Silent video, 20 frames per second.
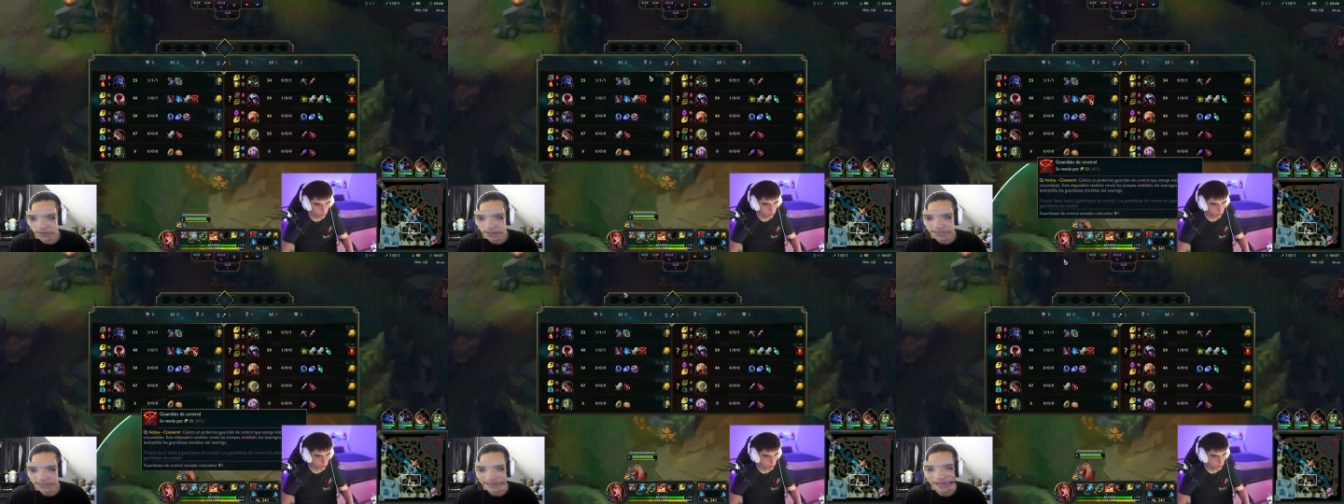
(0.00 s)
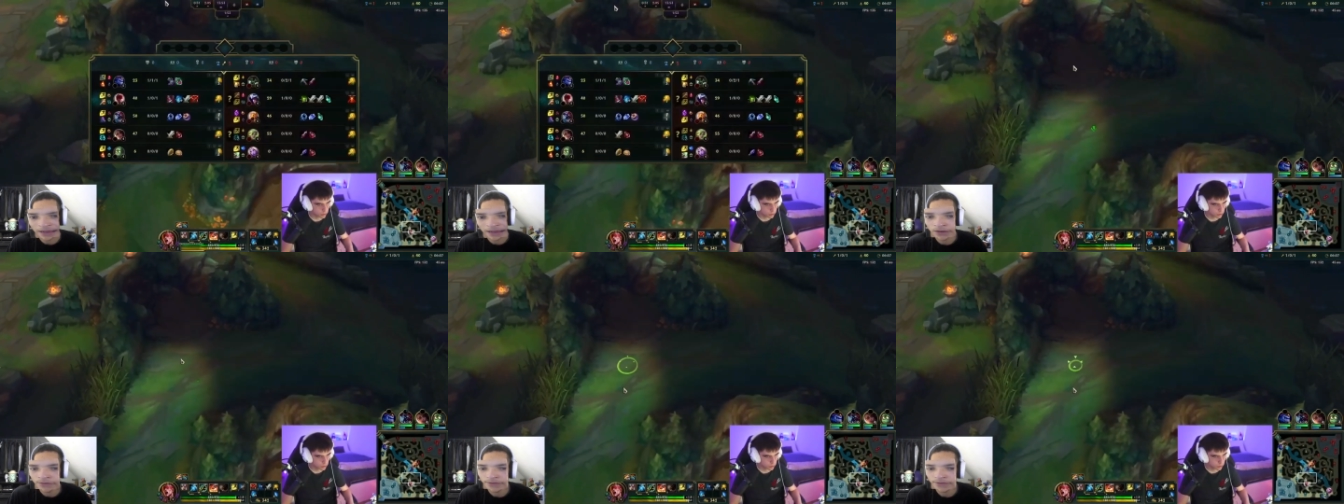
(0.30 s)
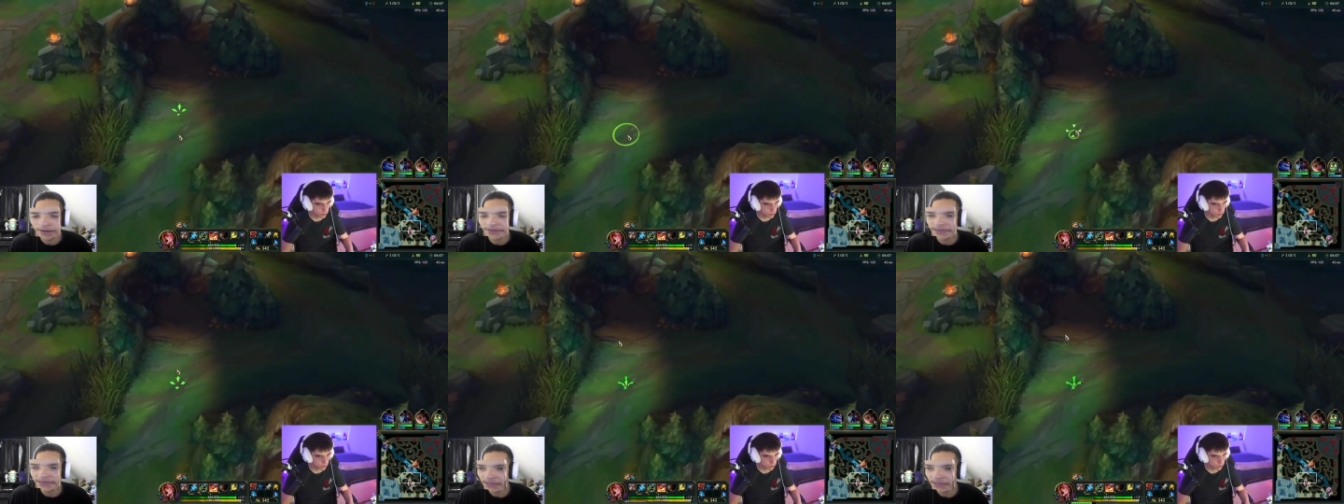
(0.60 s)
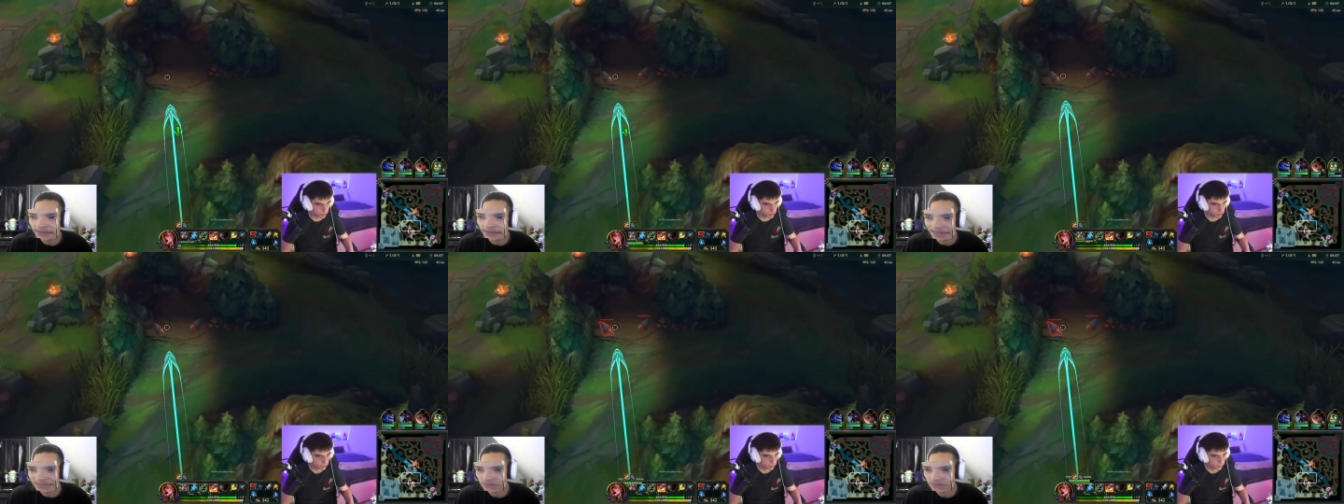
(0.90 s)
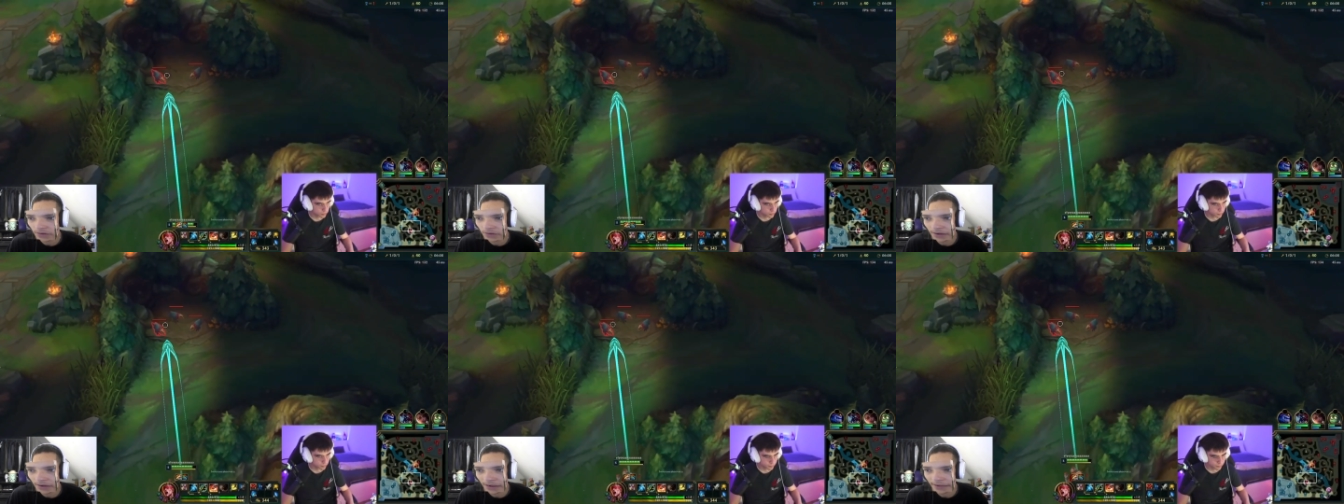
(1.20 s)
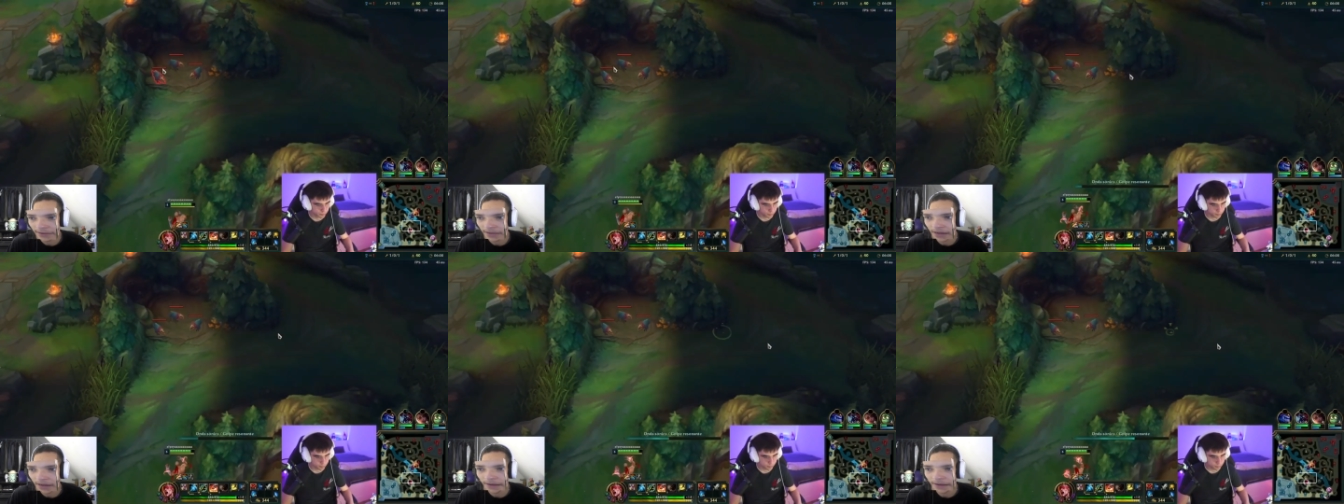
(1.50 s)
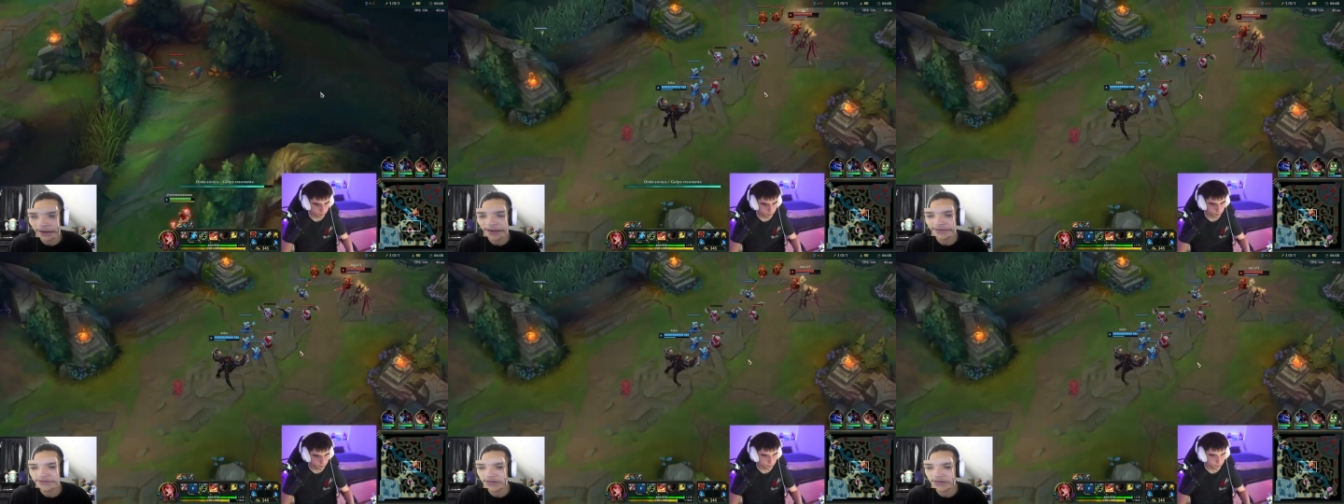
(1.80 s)
Now, I think that's where I,
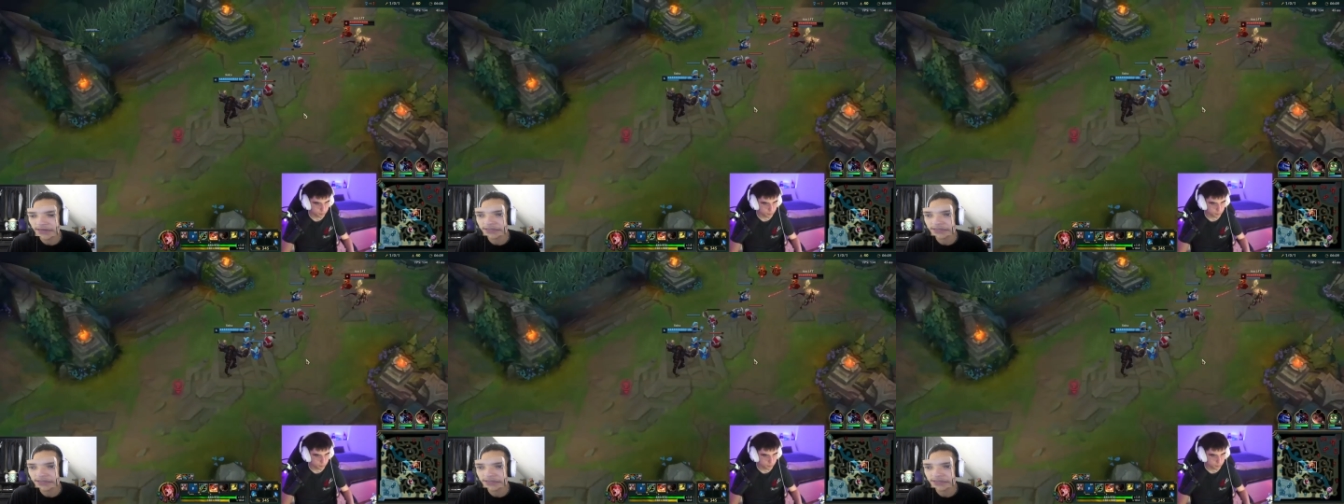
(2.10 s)
I, I, I